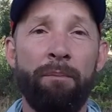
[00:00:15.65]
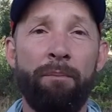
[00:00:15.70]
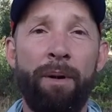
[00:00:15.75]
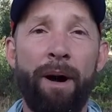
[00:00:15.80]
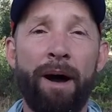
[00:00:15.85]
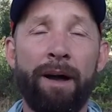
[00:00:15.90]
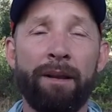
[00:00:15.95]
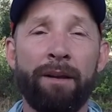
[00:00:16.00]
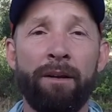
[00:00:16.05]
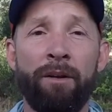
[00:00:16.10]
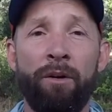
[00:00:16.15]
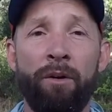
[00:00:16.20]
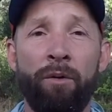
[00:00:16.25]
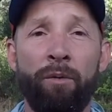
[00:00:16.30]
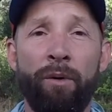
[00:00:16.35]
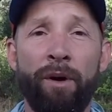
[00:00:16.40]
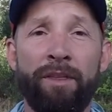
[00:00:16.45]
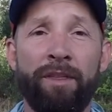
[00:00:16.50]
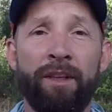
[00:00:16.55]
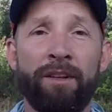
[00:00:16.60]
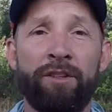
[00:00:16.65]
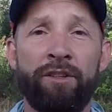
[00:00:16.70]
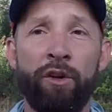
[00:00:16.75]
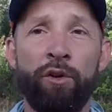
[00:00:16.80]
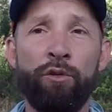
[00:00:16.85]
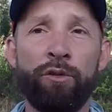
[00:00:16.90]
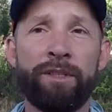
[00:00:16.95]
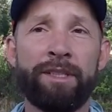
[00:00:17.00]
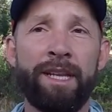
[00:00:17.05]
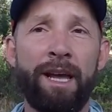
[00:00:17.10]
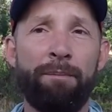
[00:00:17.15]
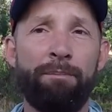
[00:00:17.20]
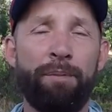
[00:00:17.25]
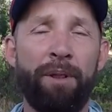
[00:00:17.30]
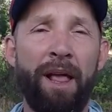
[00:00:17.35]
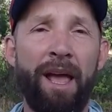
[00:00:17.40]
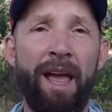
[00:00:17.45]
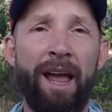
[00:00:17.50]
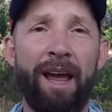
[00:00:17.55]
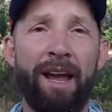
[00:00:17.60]
but with the two-step
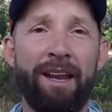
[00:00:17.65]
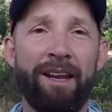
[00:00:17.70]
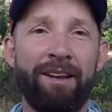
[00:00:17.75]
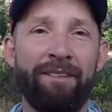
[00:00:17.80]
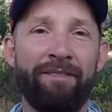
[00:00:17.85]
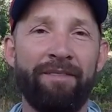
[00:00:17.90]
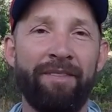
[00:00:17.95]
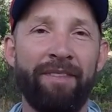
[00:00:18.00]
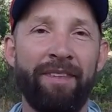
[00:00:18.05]
plan,